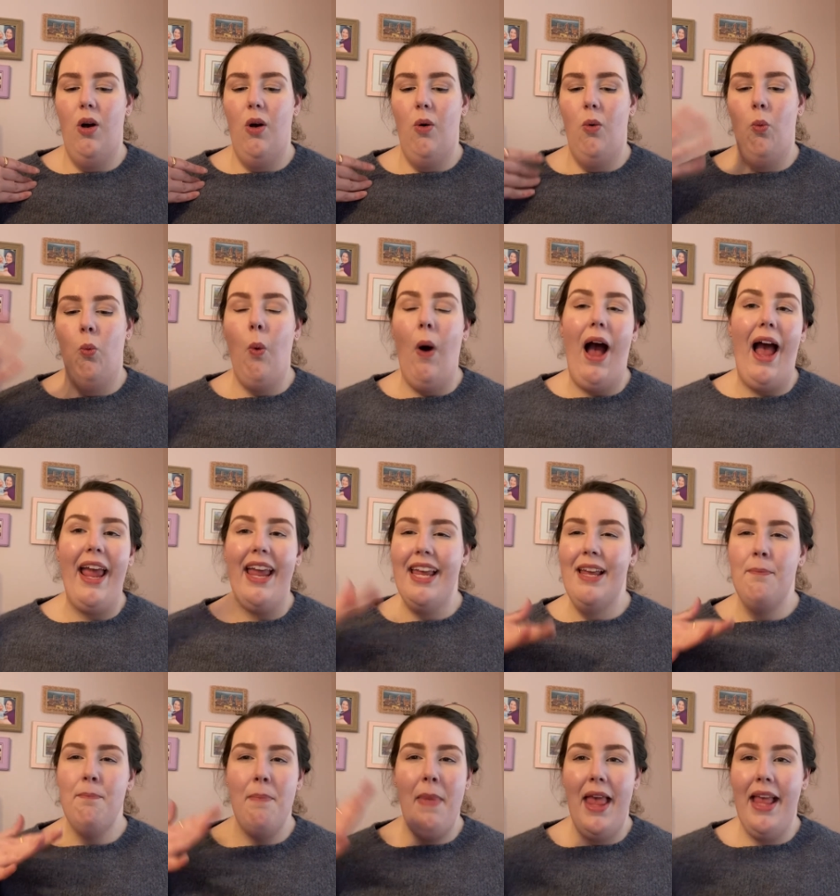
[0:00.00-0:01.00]
why
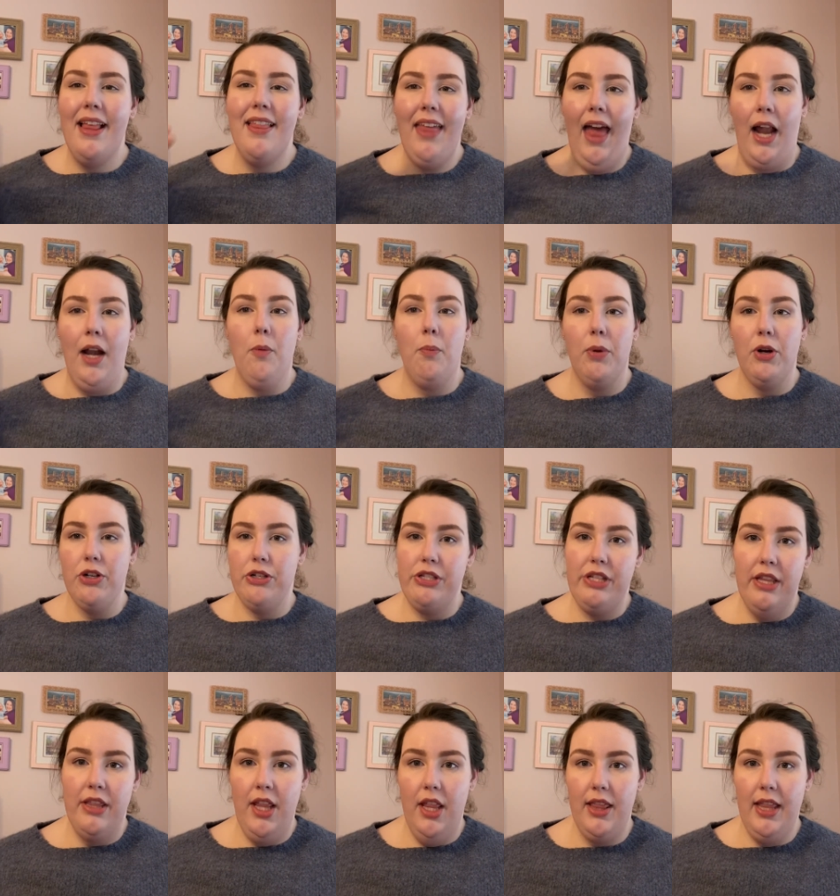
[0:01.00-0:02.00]
make that a
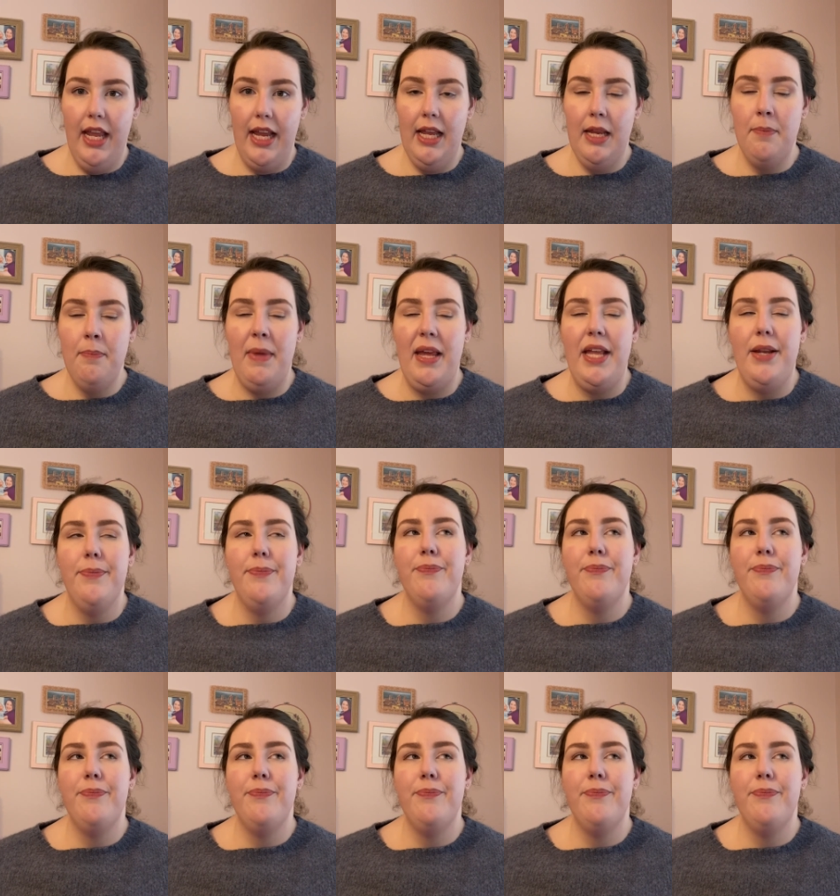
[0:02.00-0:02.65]
person that they can meet?